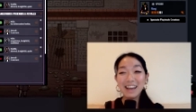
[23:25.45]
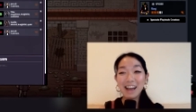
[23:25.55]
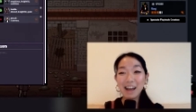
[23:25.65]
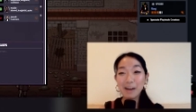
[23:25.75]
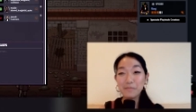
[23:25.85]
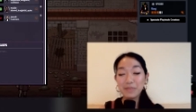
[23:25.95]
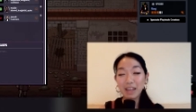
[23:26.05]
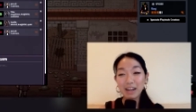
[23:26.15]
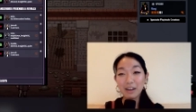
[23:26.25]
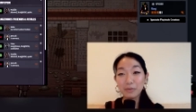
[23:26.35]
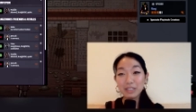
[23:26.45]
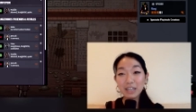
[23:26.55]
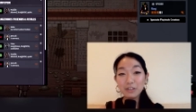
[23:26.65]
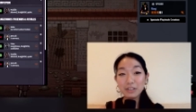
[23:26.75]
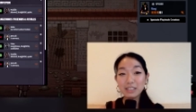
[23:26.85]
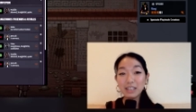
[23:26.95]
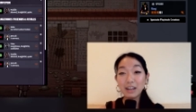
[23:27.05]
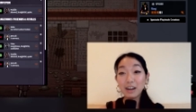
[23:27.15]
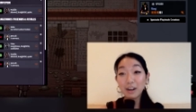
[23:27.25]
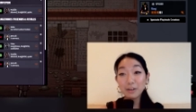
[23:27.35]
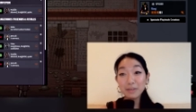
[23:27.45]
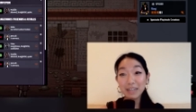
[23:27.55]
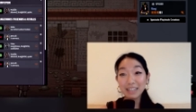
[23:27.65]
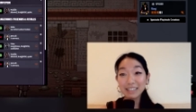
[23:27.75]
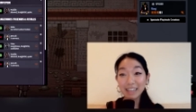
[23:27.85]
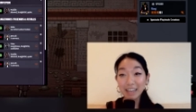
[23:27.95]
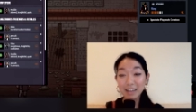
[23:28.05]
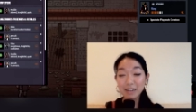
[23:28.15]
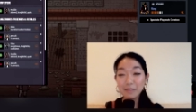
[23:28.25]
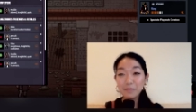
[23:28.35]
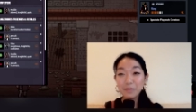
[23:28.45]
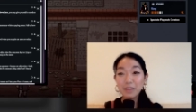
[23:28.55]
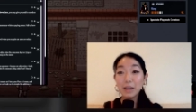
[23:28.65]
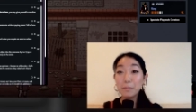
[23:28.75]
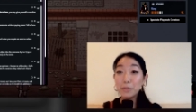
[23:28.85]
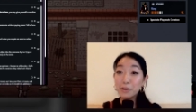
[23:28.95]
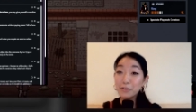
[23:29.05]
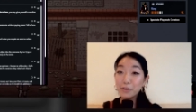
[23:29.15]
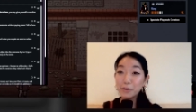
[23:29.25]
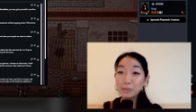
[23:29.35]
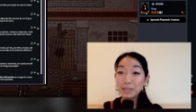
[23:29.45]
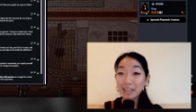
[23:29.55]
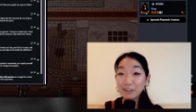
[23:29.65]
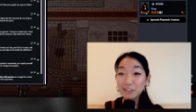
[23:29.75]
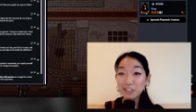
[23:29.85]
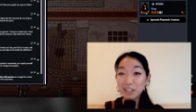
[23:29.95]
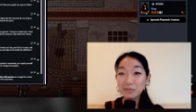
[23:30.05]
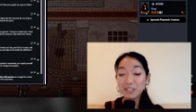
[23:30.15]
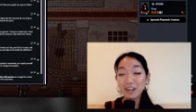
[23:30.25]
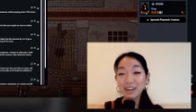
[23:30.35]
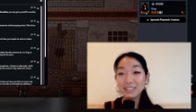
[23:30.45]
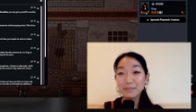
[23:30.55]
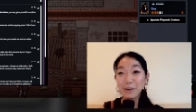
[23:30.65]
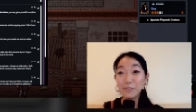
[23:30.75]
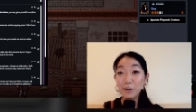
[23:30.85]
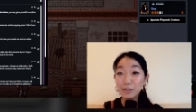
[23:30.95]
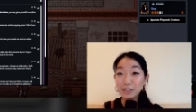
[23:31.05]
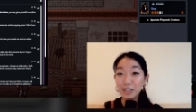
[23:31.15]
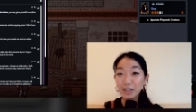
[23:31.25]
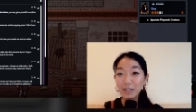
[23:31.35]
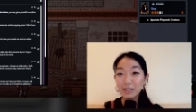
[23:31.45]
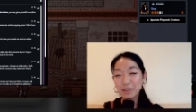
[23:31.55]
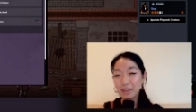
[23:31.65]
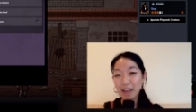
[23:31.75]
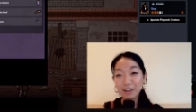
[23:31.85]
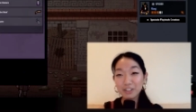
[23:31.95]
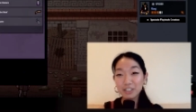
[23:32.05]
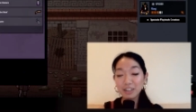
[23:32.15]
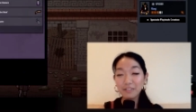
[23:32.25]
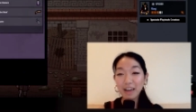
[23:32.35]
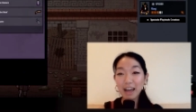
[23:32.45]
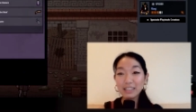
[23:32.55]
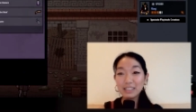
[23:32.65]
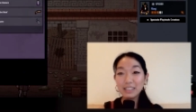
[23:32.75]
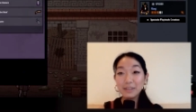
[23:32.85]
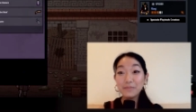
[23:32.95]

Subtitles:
And now that we're done, you can see it culminates in that beautiful player sheet we talked about earlier, all the actions, all that,